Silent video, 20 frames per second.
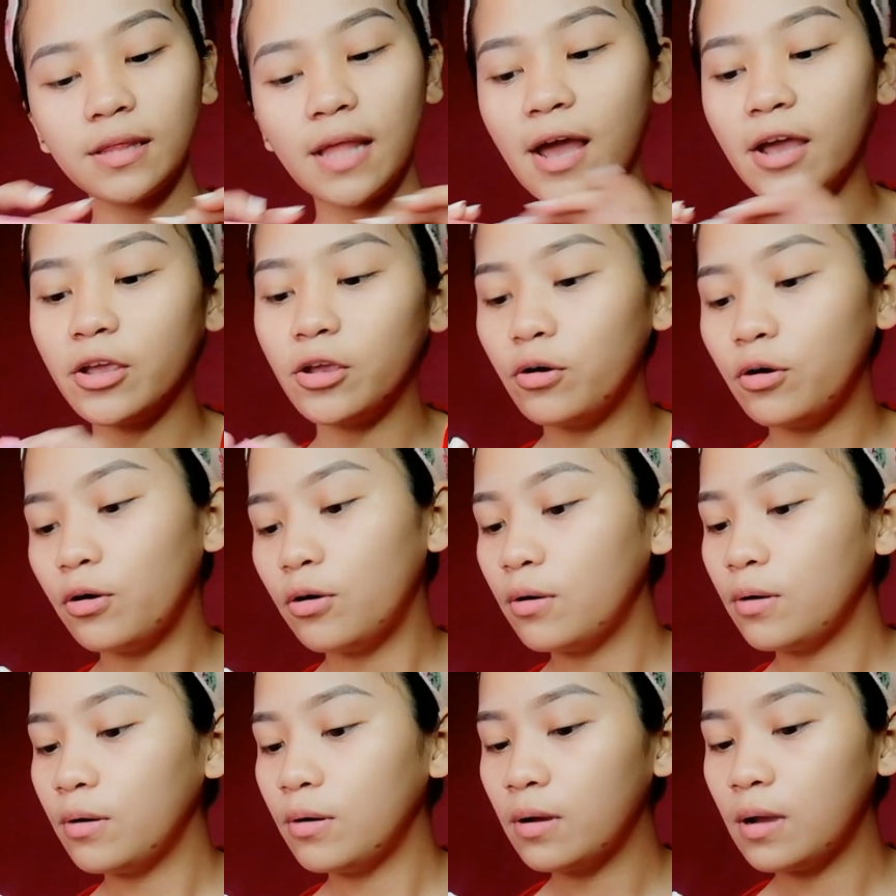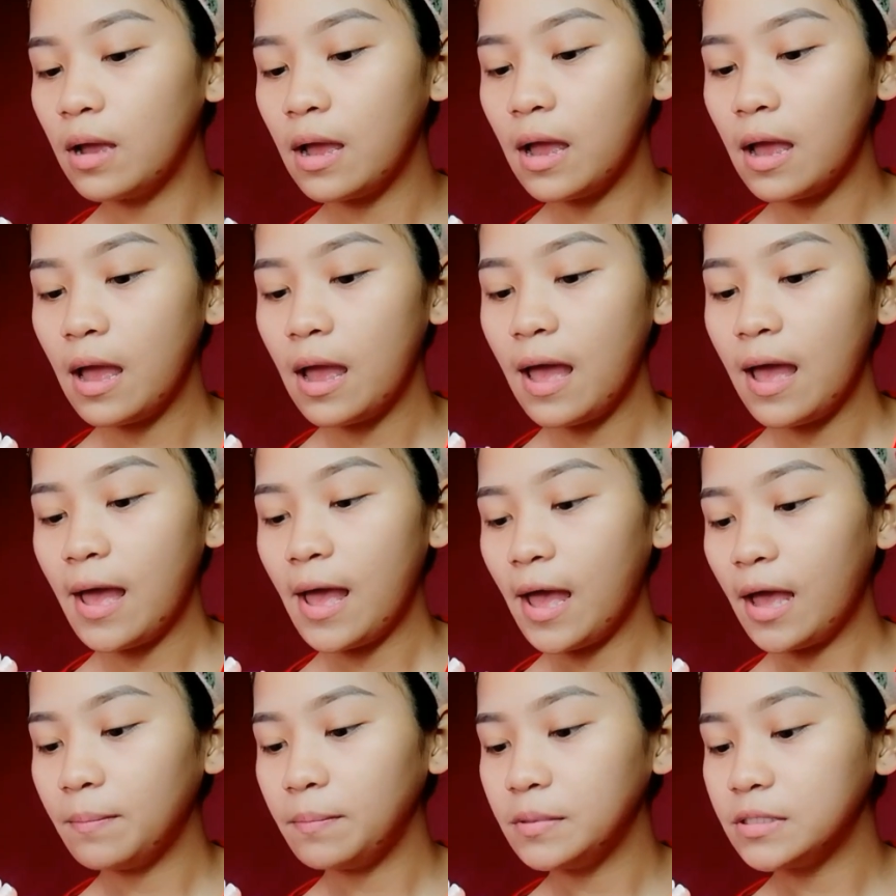rin tayong
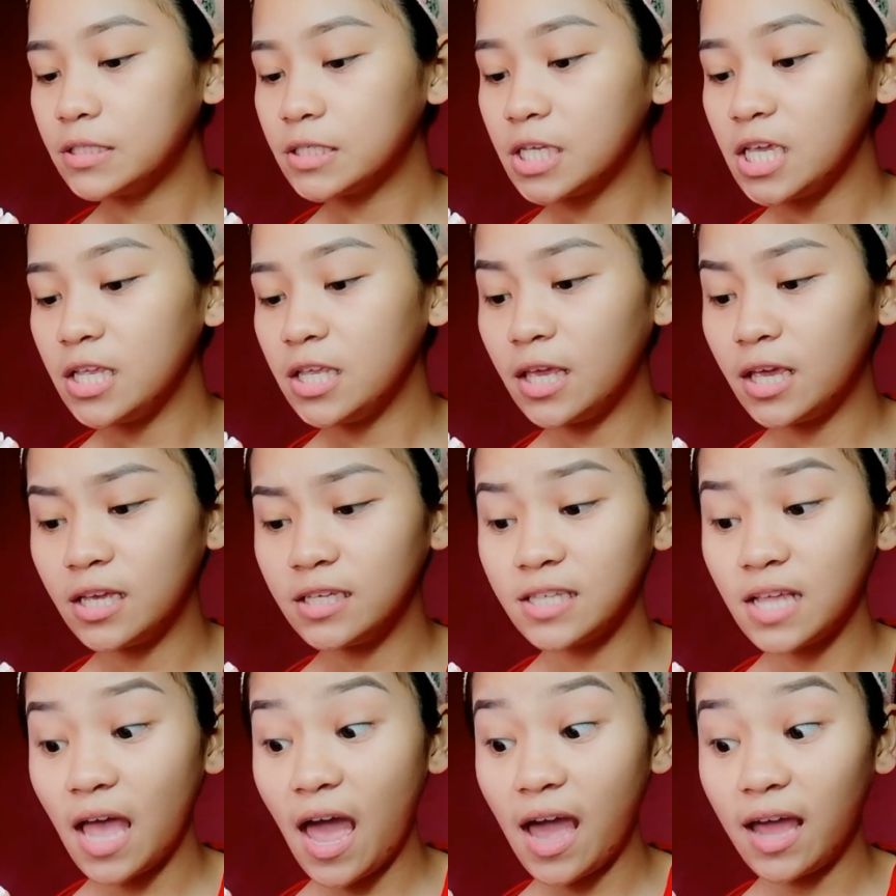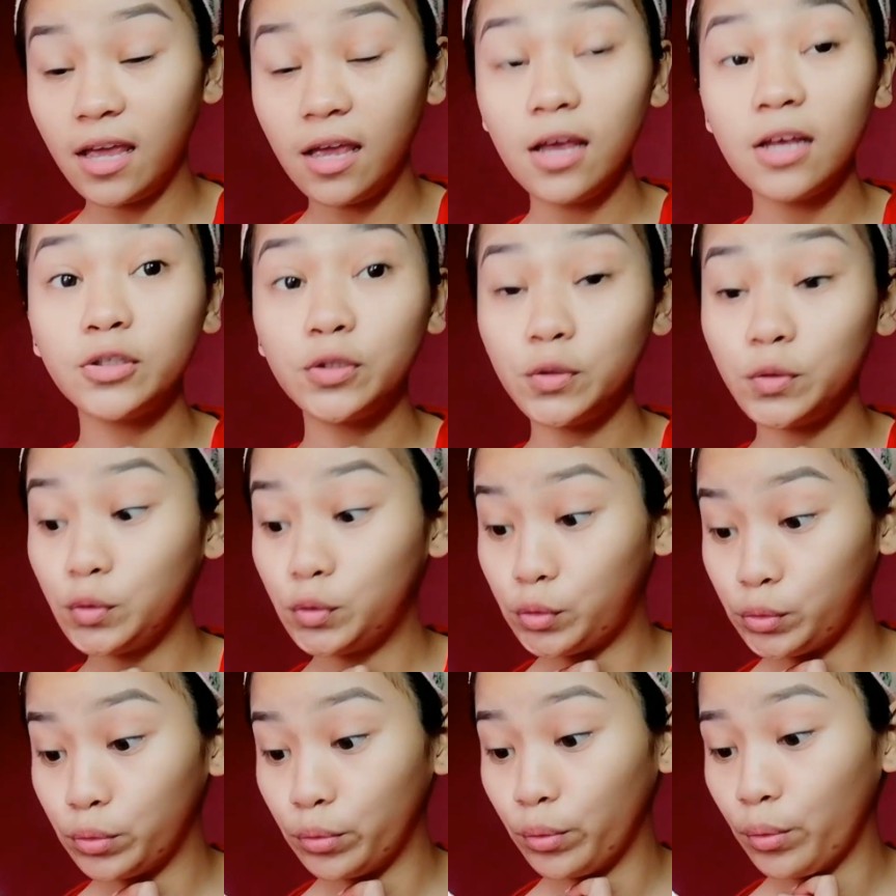Happy Skin Yes I
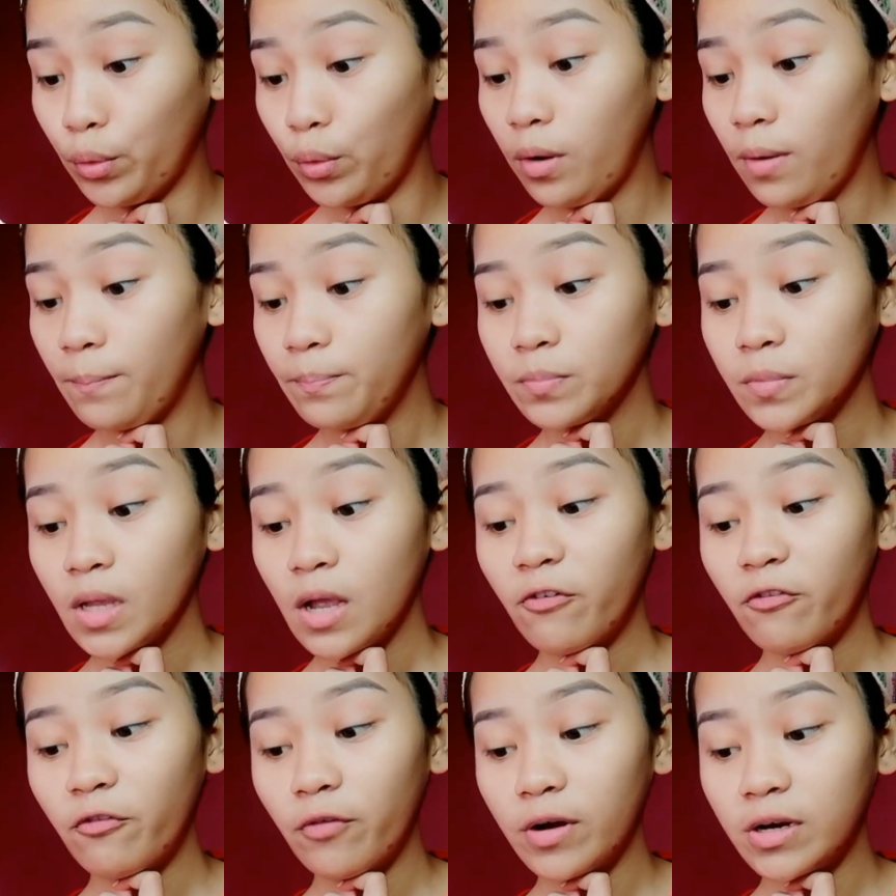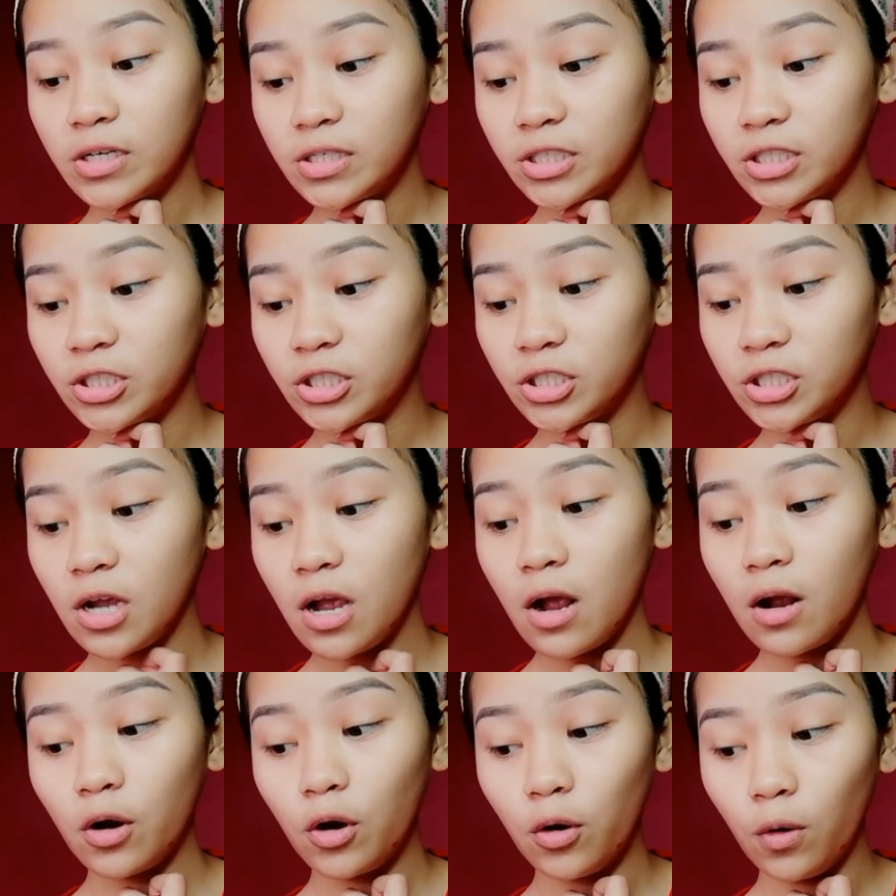Do
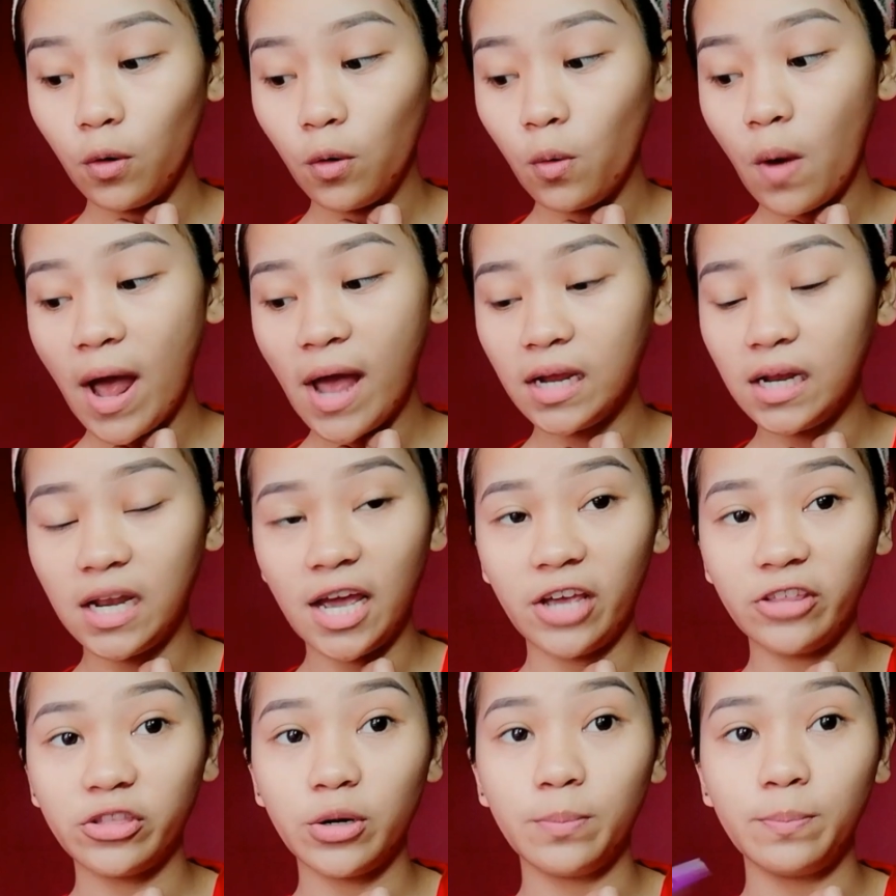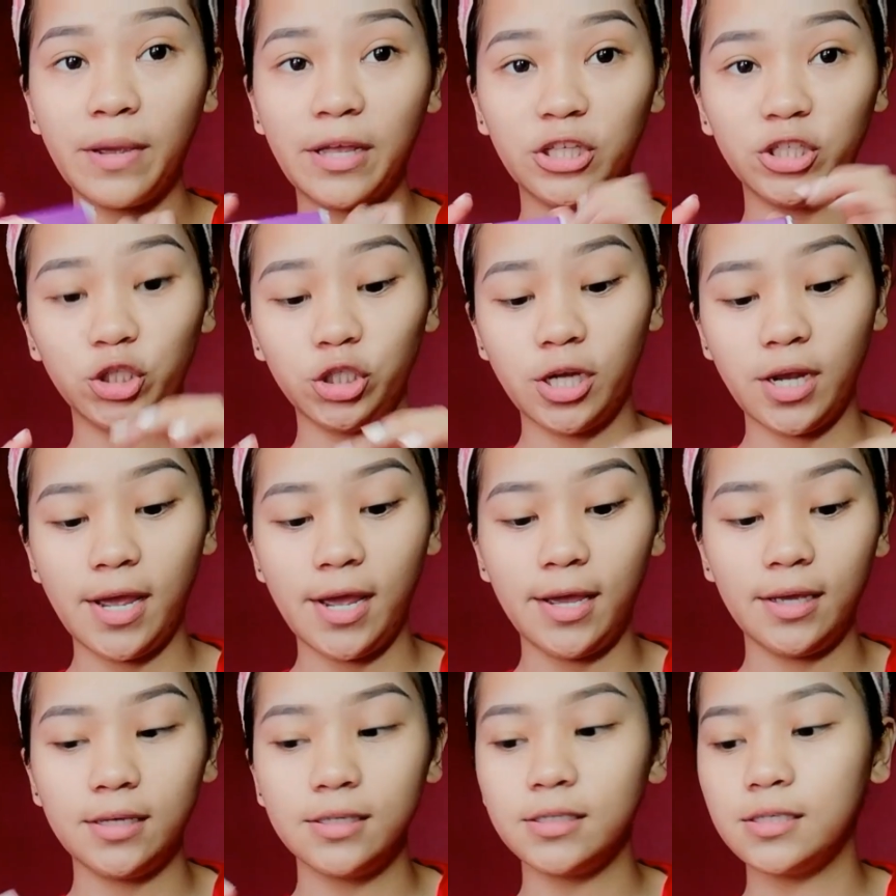Fresh Glow Highlighter Pen siya
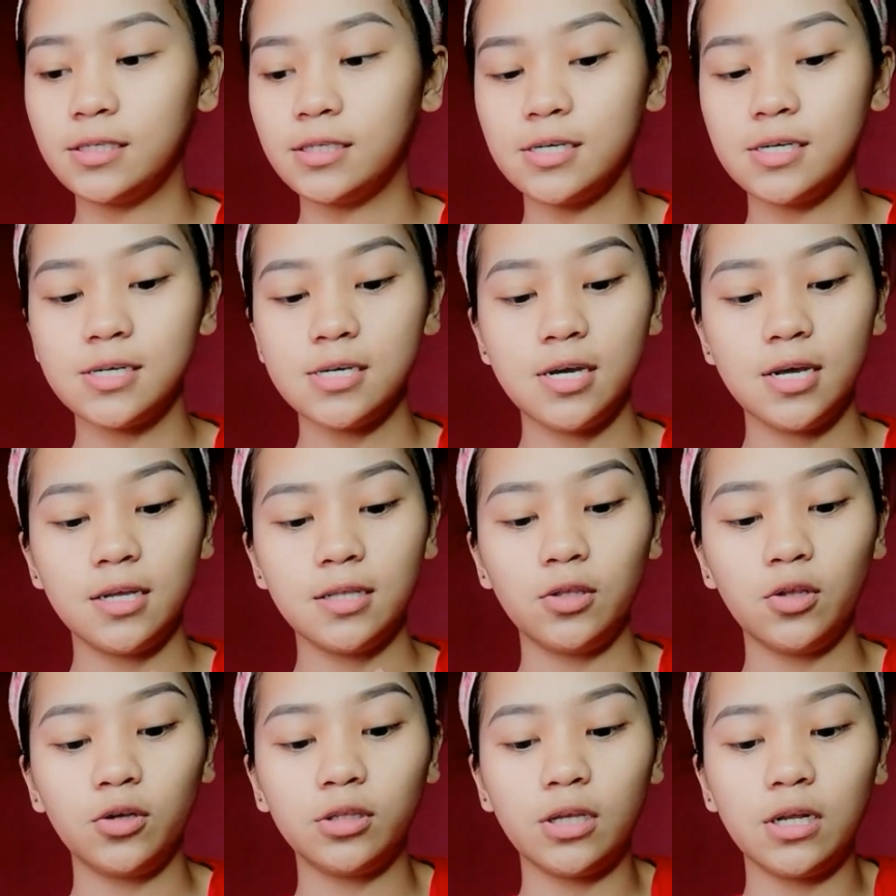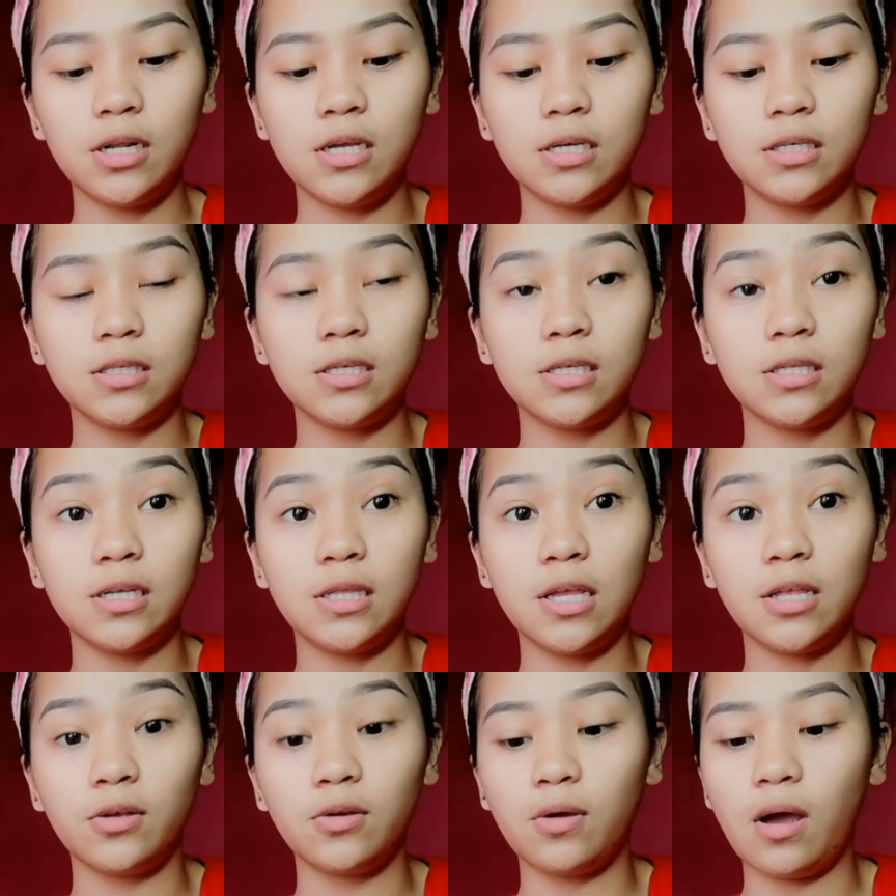guys. Totally, hindi
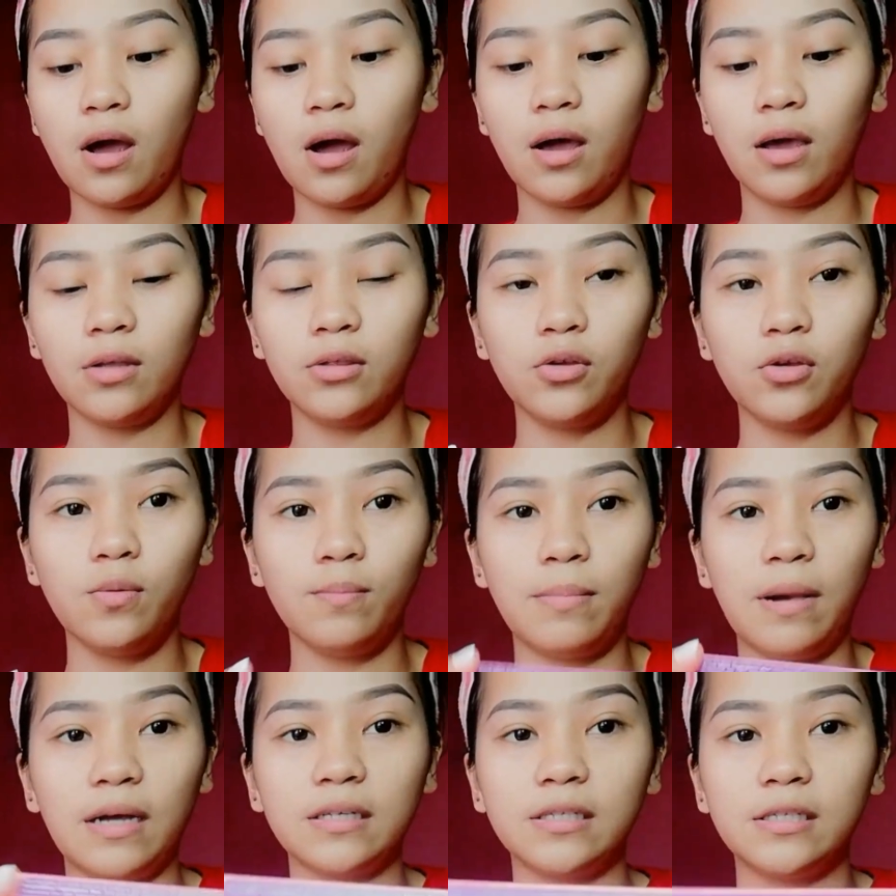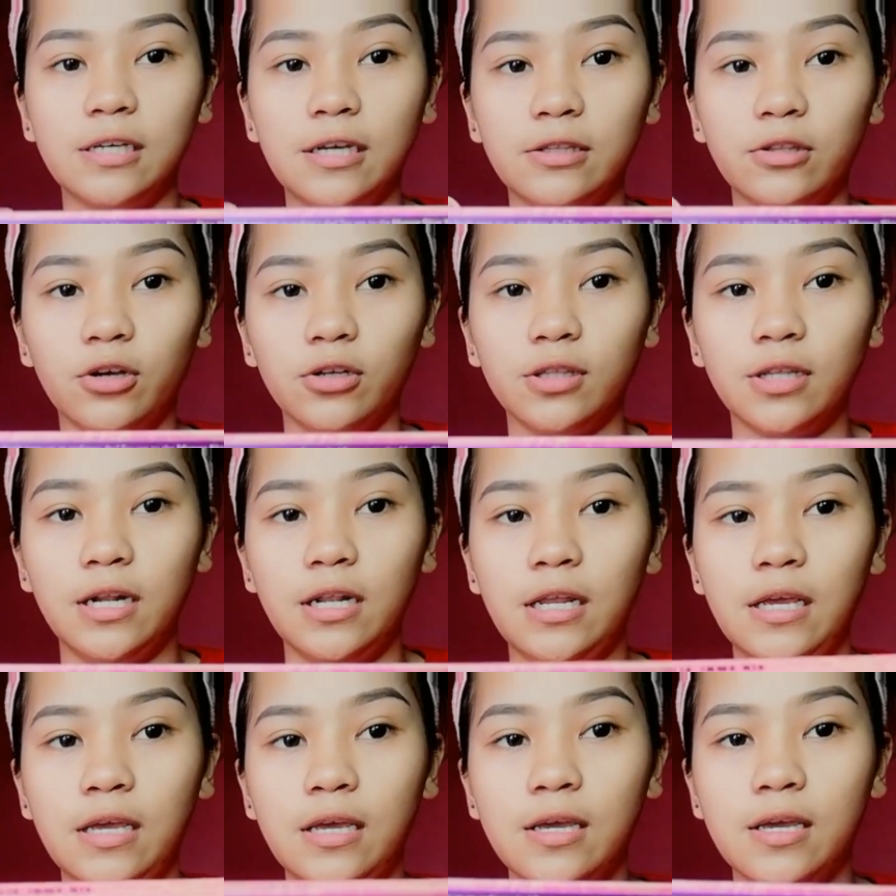tingin pa. Ito yung box niya
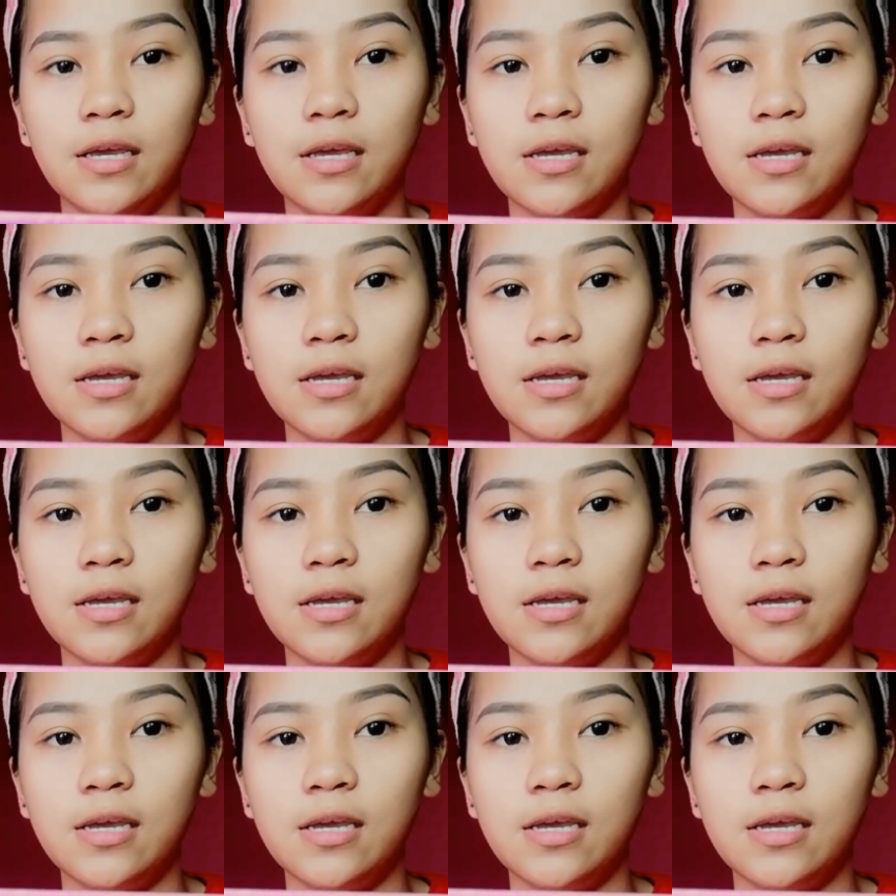totally.